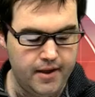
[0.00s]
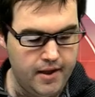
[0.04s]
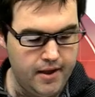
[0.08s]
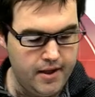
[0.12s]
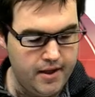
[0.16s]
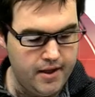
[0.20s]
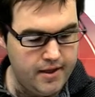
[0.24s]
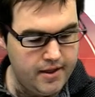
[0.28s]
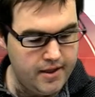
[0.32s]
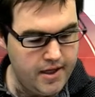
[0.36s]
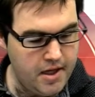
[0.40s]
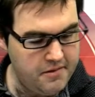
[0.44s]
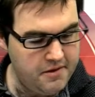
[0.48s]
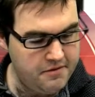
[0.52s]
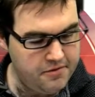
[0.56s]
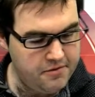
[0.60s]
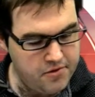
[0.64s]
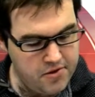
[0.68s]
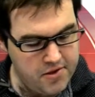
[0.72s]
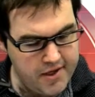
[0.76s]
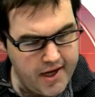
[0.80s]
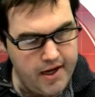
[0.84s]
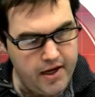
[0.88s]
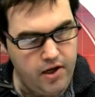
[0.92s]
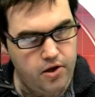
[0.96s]
Now, before
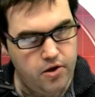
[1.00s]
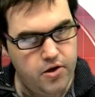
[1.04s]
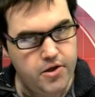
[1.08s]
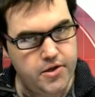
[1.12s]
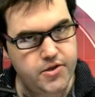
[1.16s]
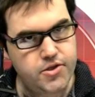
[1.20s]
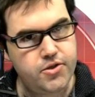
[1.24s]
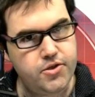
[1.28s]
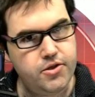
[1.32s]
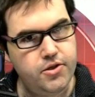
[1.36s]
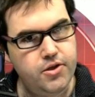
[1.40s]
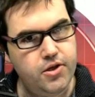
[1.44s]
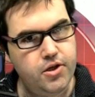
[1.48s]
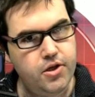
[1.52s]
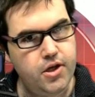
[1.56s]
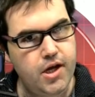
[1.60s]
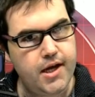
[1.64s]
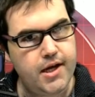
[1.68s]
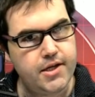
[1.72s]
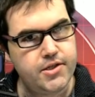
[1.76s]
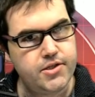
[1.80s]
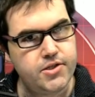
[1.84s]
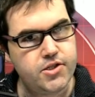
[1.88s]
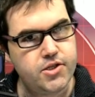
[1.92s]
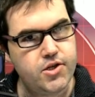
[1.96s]
getting on to
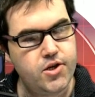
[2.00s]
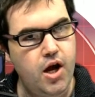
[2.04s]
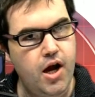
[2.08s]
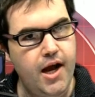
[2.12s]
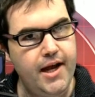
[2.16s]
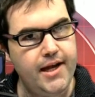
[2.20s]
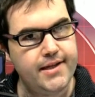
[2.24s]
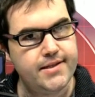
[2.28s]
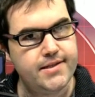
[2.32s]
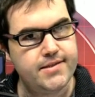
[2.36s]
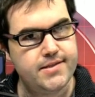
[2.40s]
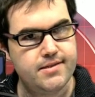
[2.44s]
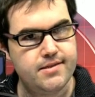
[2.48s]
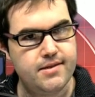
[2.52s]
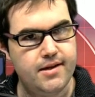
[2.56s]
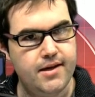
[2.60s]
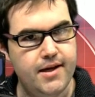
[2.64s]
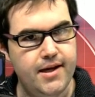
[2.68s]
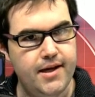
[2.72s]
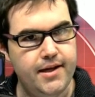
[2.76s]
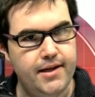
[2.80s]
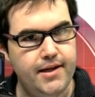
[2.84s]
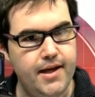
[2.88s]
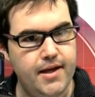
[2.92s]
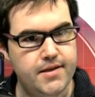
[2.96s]
uh, tonight's uh,
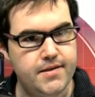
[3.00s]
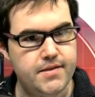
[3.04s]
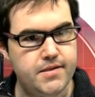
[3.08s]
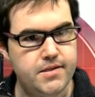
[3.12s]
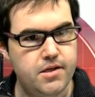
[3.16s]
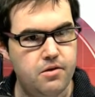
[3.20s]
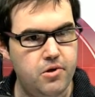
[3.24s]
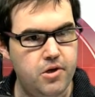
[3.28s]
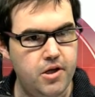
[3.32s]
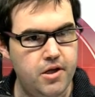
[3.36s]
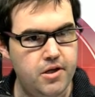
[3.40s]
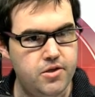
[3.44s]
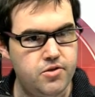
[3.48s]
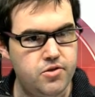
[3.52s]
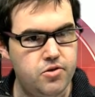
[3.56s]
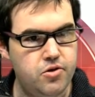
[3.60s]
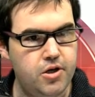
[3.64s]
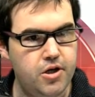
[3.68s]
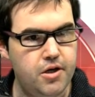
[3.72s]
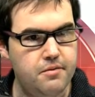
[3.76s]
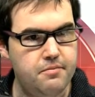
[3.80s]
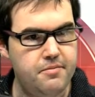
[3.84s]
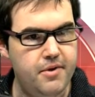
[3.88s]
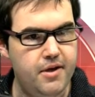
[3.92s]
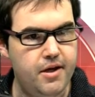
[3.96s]
guests, I want to talk
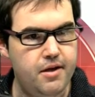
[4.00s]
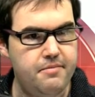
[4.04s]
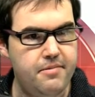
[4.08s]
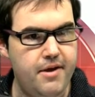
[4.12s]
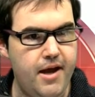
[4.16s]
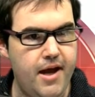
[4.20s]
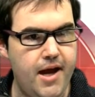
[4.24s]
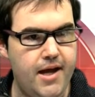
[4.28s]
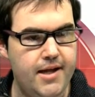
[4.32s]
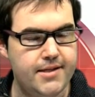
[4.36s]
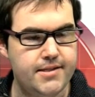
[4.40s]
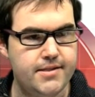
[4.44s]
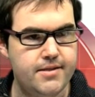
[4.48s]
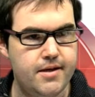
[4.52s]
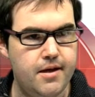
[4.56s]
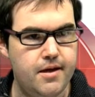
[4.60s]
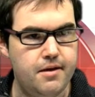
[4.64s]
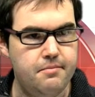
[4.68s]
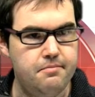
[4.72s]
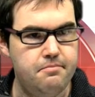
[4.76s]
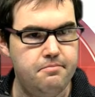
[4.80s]
a bit about uh,